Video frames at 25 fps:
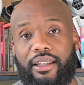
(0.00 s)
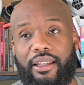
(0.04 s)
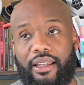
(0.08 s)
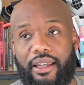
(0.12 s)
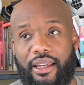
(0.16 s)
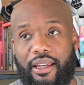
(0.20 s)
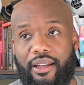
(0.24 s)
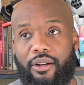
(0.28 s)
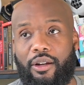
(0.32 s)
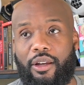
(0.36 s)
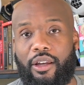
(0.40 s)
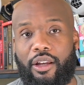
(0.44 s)

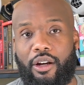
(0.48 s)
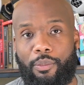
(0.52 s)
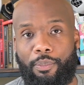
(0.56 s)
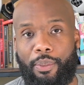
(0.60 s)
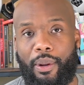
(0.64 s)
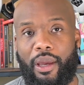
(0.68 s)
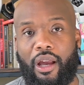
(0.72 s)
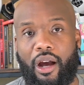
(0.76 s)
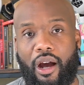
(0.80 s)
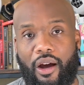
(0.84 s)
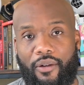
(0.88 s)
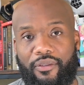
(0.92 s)
it'll
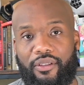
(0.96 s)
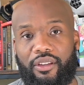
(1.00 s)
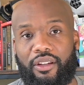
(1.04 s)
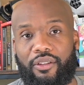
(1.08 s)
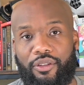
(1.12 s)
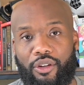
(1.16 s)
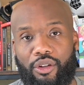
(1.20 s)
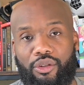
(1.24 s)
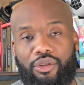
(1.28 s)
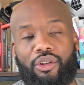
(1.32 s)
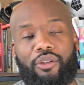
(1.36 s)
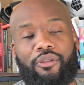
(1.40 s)
pay off in the
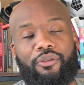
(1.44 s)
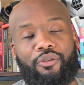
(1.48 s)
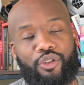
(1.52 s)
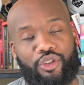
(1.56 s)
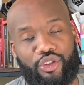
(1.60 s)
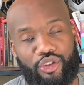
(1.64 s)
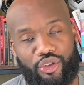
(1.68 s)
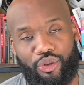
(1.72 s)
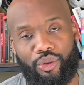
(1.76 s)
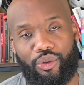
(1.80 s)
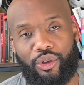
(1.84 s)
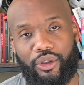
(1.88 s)
future for
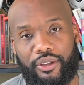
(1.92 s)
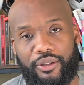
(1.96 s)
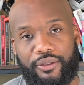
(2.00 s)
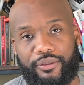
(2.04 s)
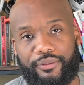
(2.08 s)
sure.